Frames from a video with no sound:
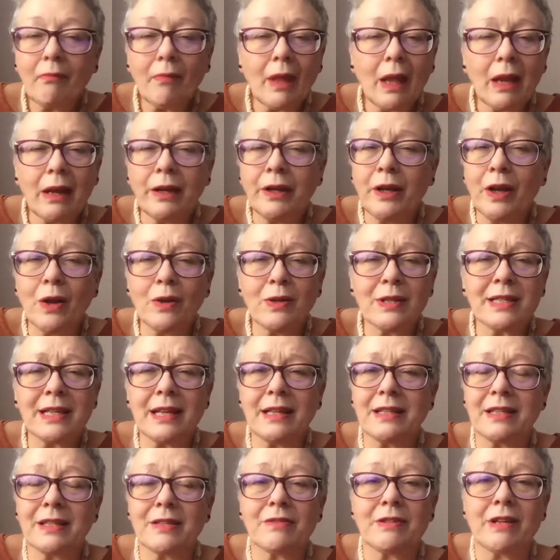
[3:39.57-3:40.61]
no
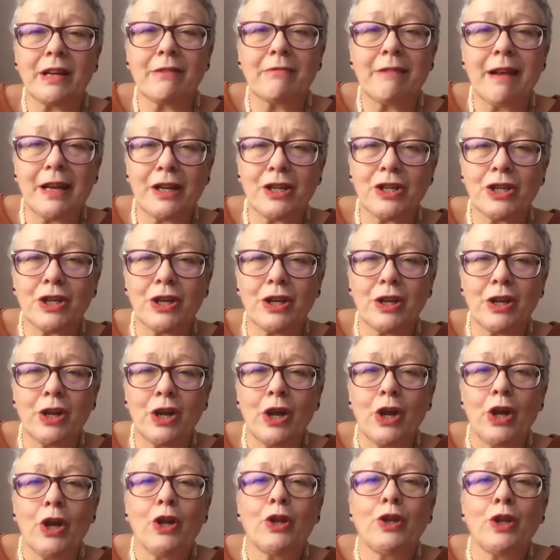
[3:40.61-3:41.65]
sense of direction,
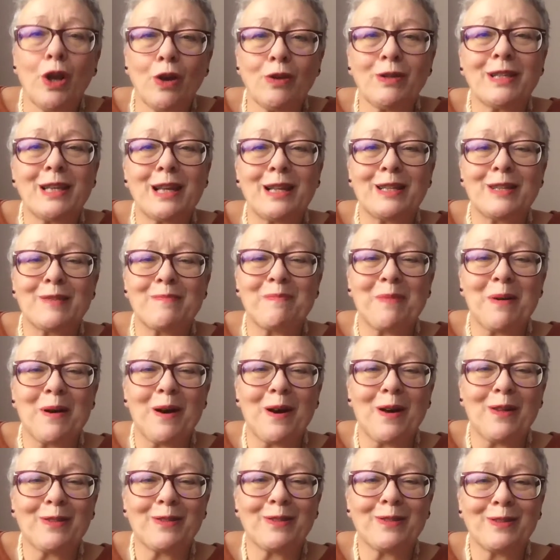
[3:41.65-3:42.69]
no sense of
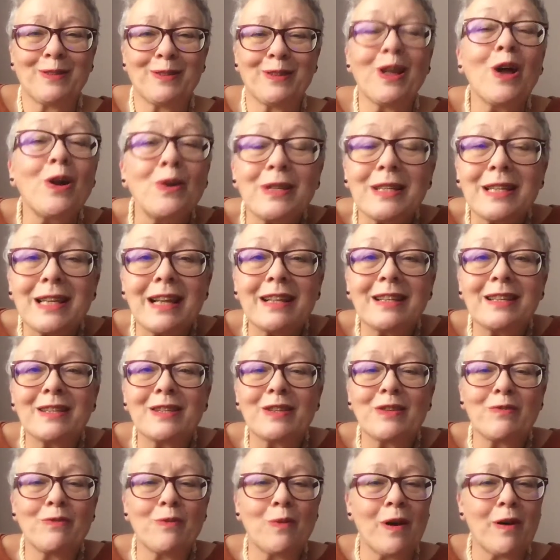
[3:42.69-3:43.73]
path, no sense
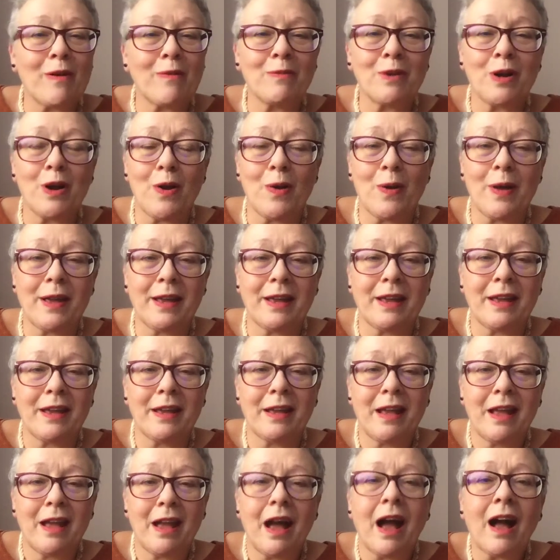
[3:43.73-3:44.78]
of where I'm going.
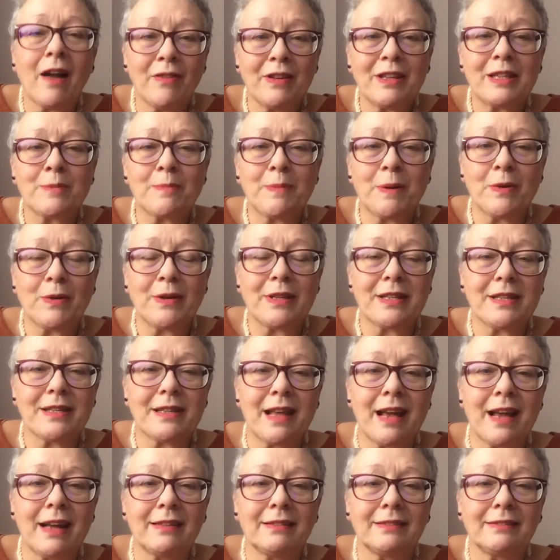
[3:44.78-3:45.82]
I've experienced
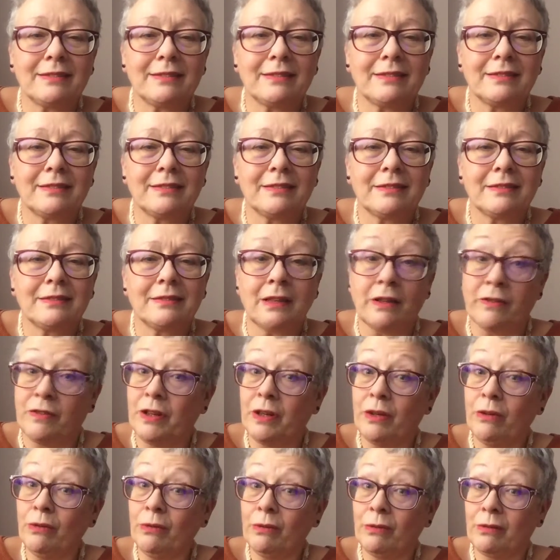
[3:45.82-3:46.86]
that. Have
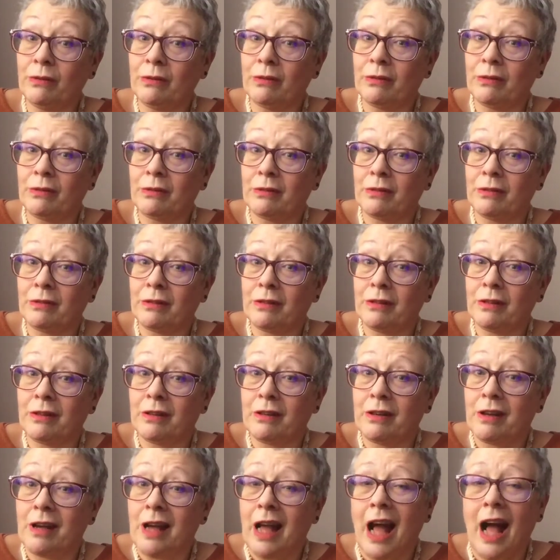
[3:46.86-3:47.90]
you?
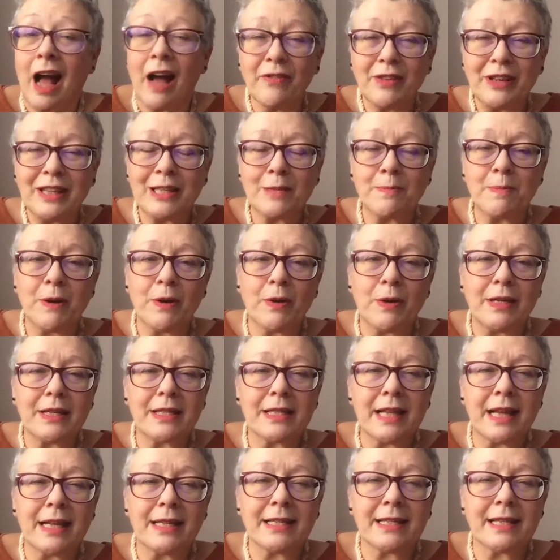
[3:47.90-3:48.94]
I've experienced
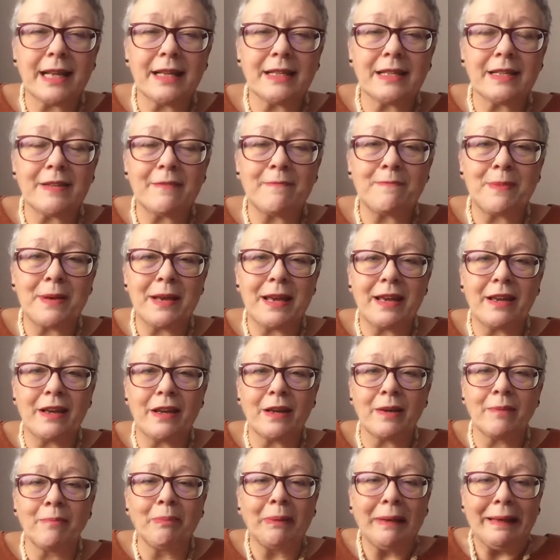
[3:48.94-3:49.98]
that sense of being
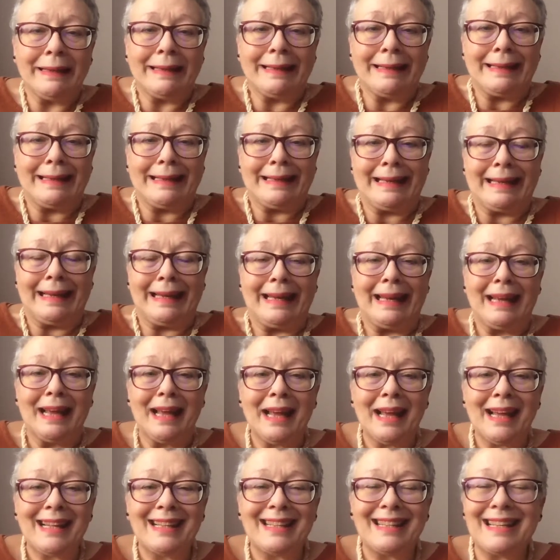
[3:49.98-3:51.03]
completely
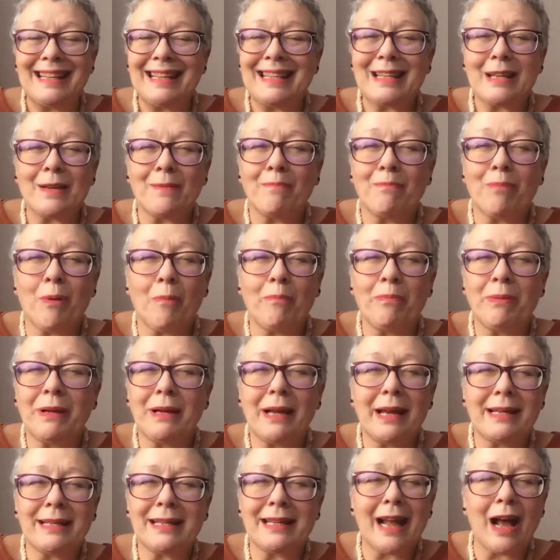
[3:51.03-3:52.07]

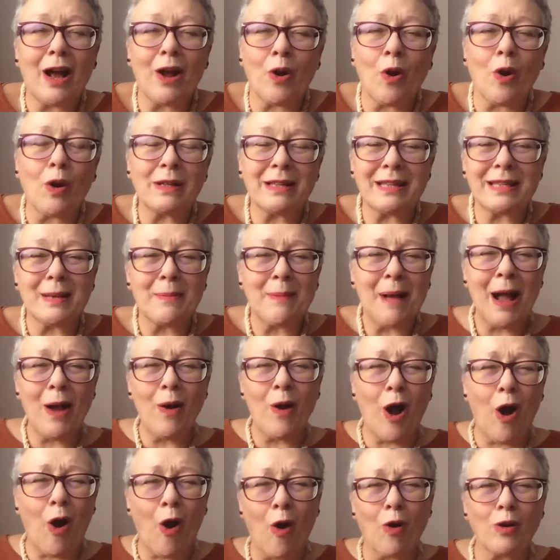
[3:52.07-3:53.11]
discombobulated, or somehow
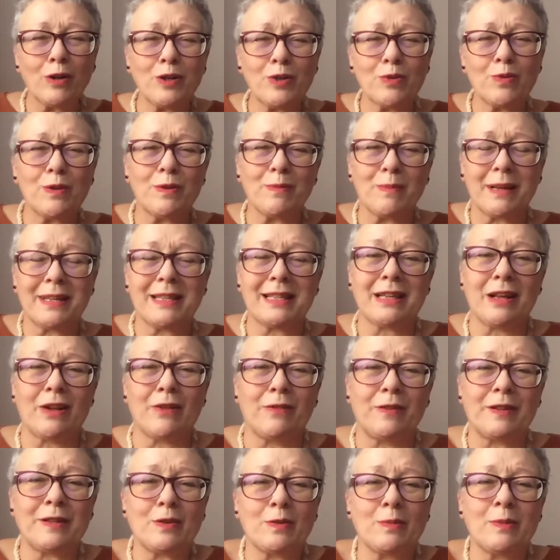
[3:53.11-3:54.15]
at odds with myself.
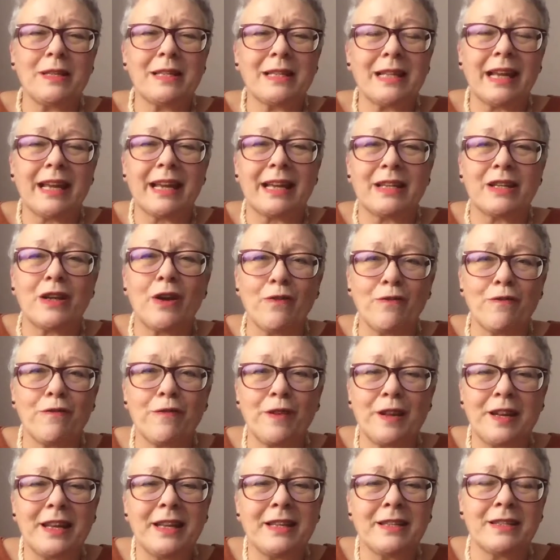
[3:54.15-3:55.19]
It's almost like I don't
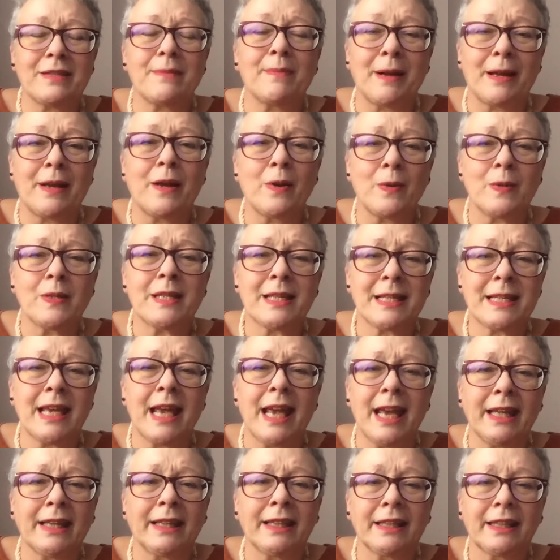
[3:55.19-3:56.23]
fit into my own
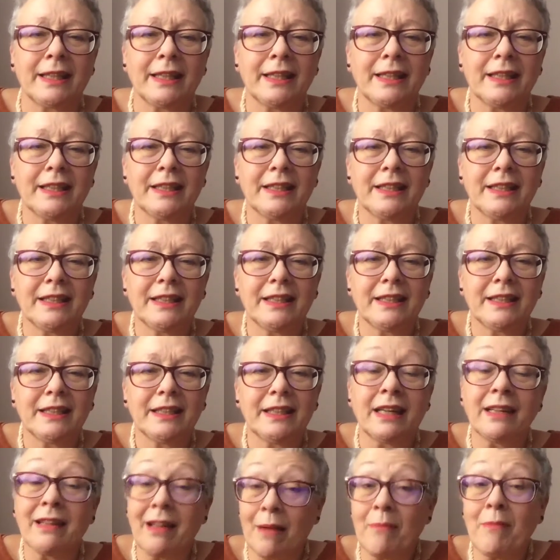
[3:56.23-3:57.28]
skin.
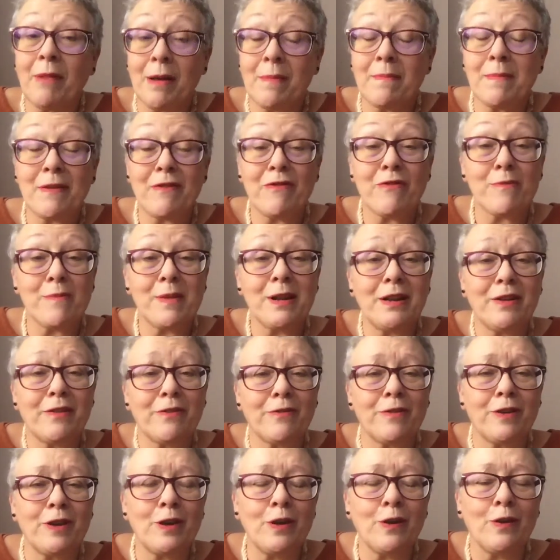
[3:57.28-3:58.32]
And that might be familiar
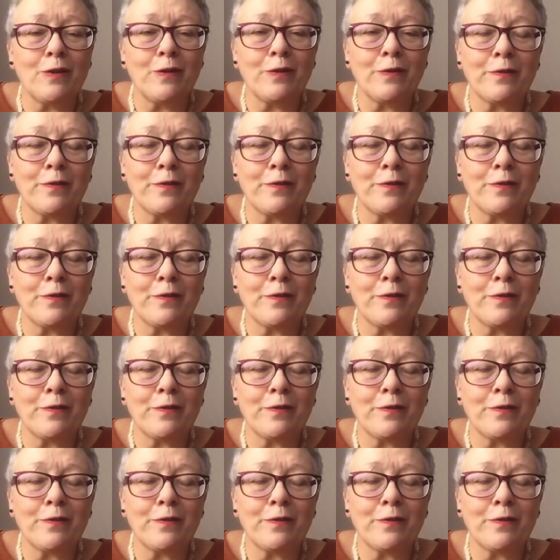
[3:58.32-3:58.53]
for you.